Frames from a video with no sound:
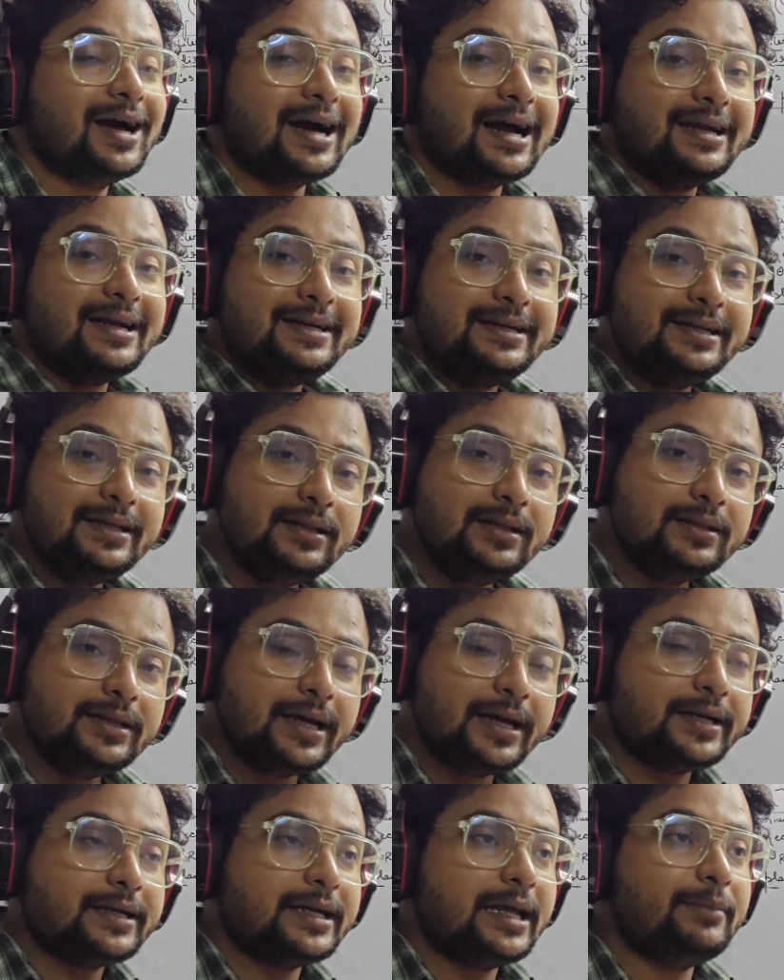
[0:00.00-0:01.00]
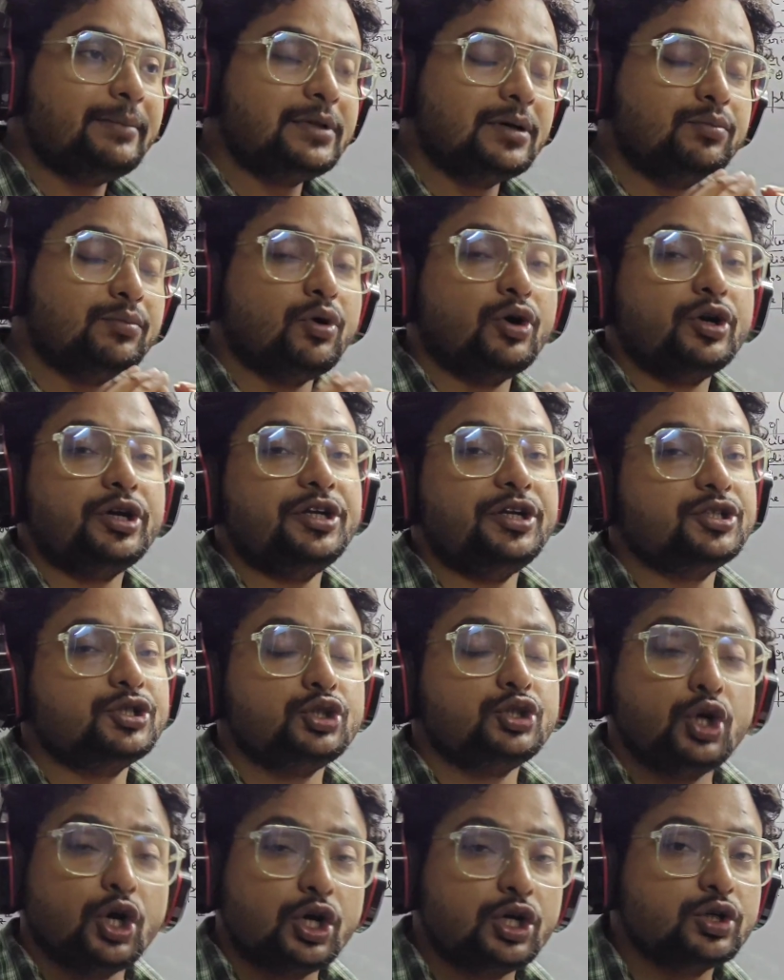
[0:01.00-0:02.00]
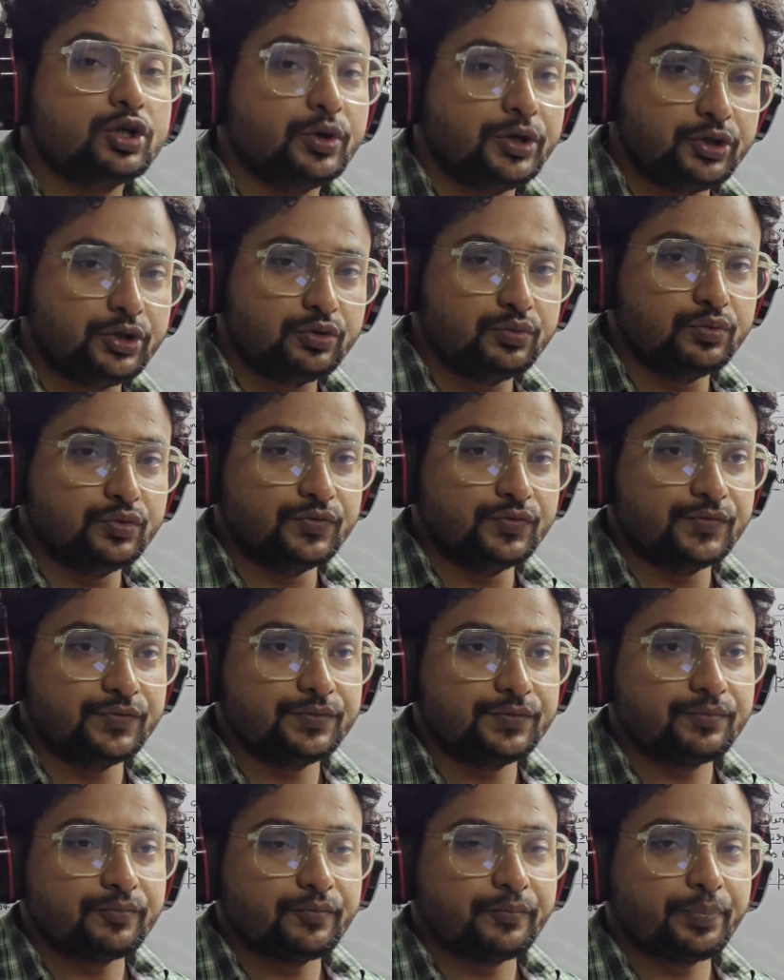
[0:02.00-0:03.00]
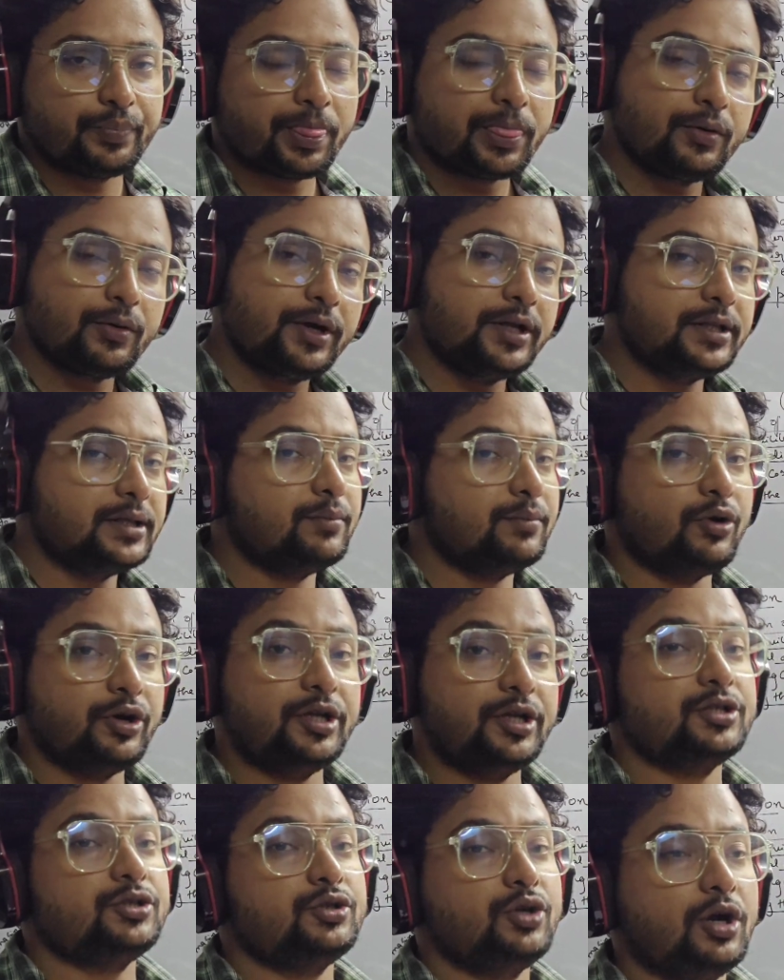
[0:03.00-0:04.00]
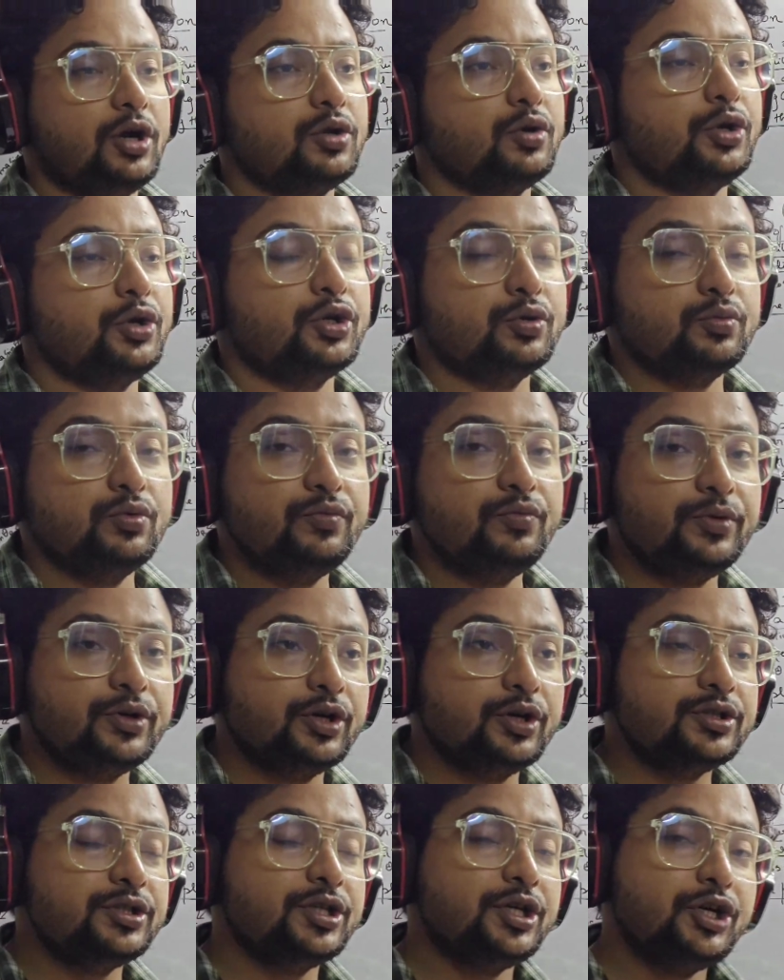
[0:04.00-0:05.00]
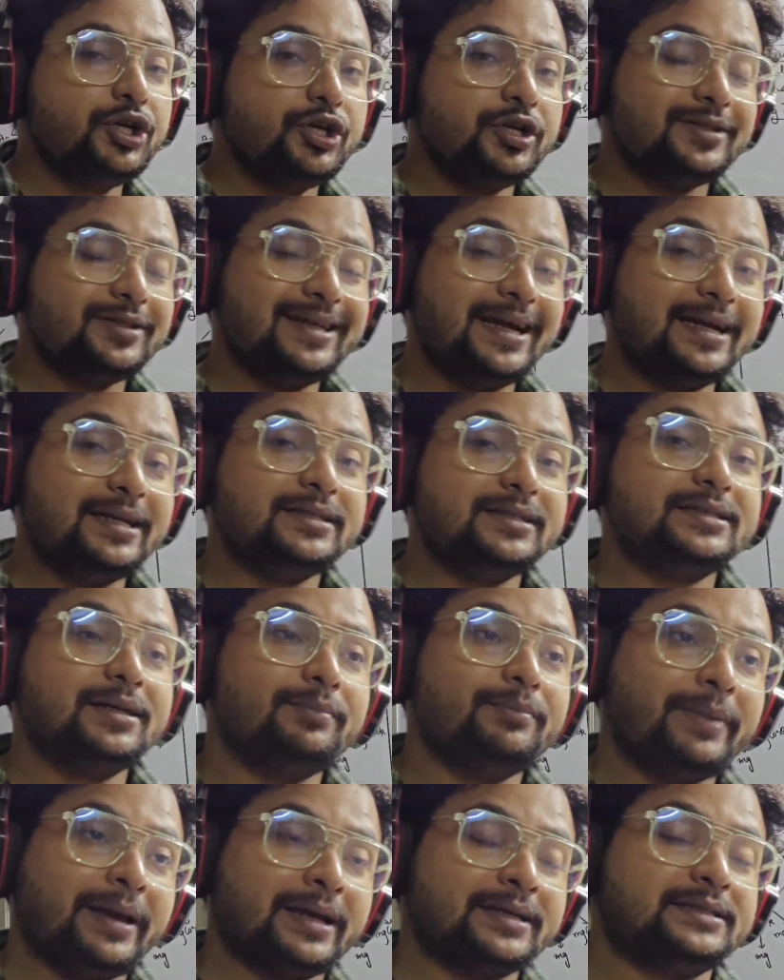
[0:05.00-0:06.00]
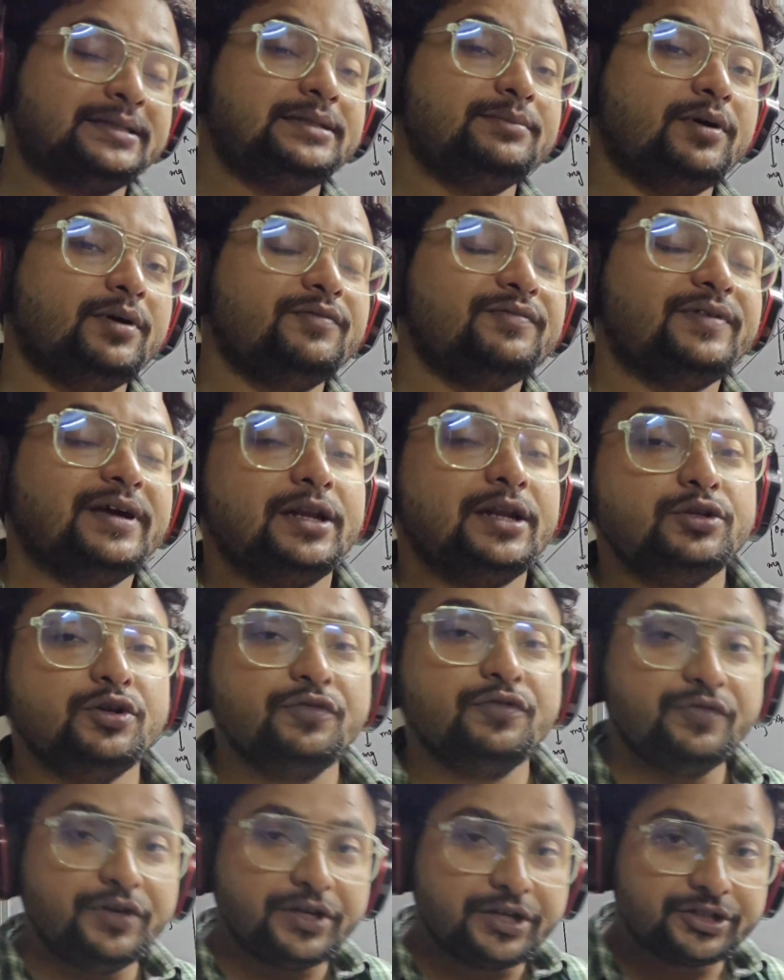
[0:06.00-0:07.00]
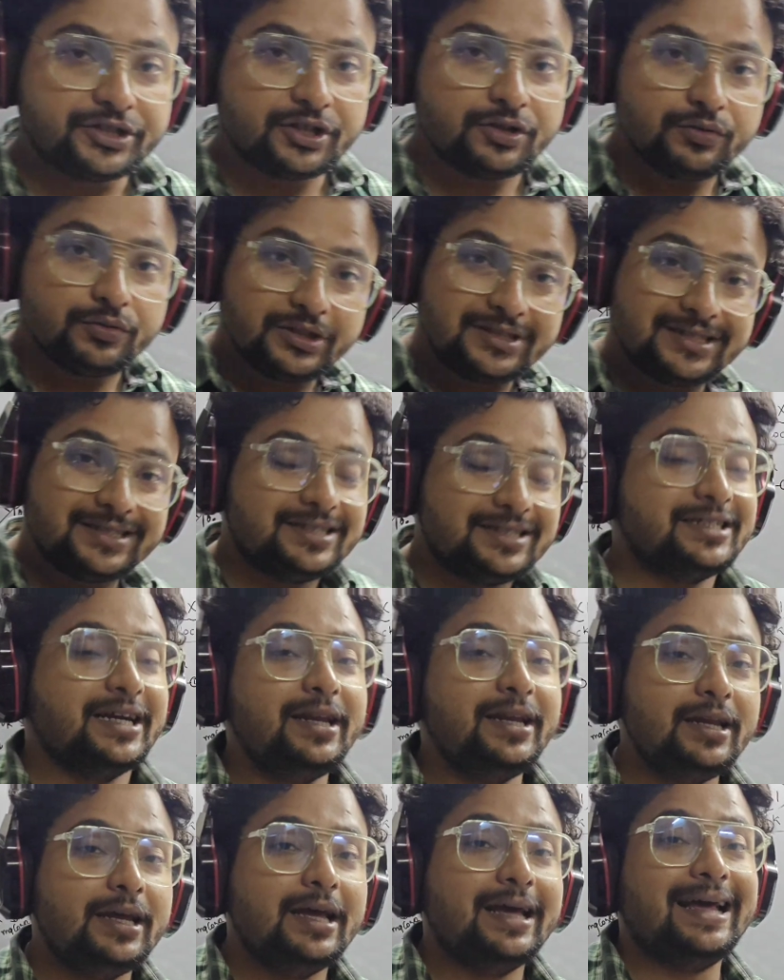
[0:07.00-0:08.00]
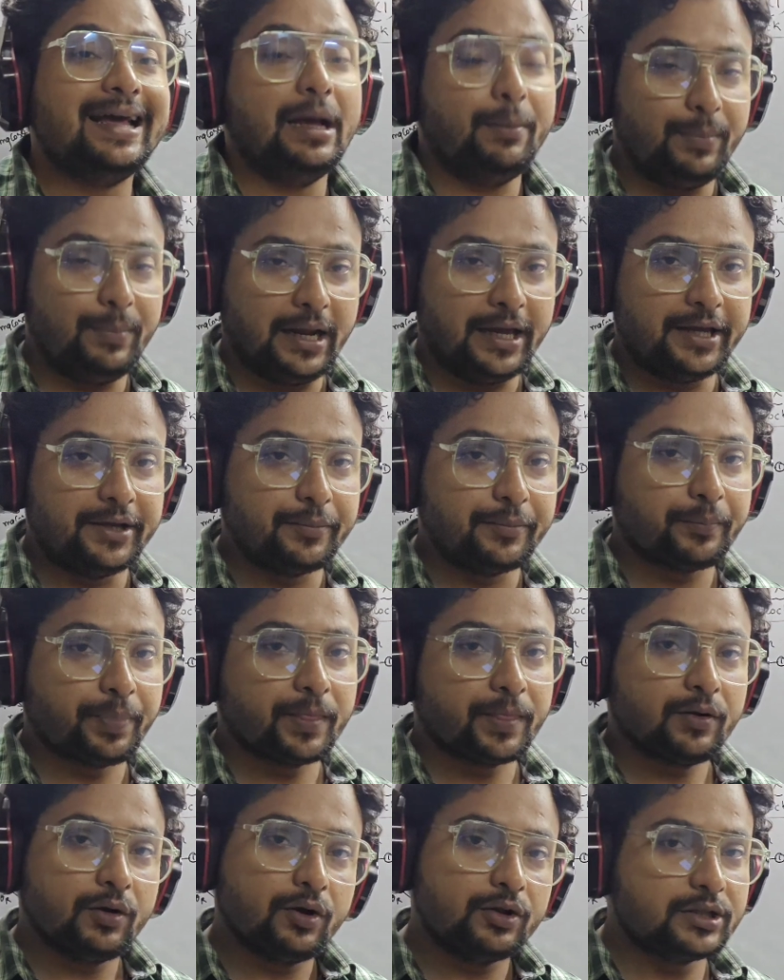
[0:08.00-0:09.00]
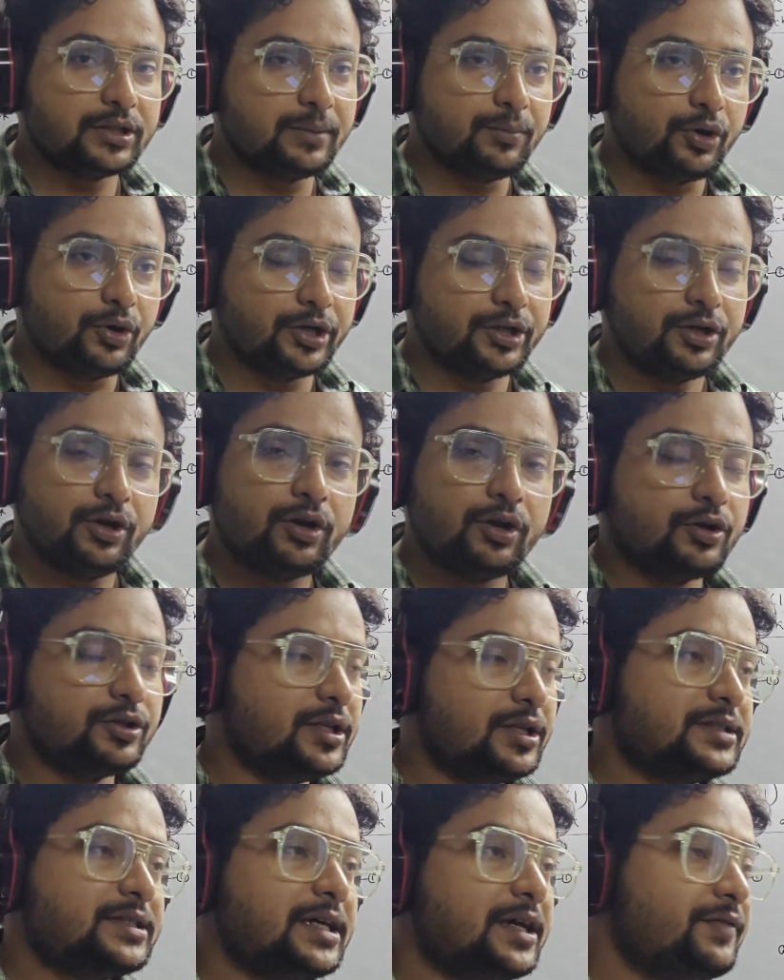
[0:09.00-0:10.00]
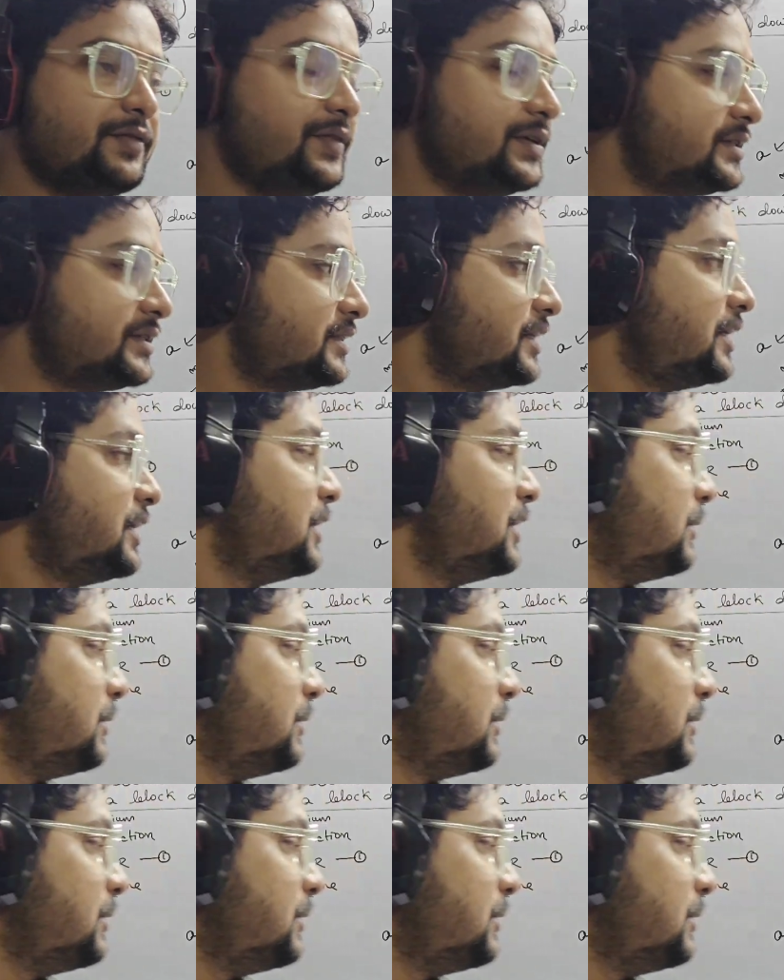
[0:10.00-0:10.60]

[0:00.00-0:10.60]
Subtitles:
until that time the body is not going to move. Okay, the body is not going to move because that is the maximum value of friction which it can apply on the body or on the surface.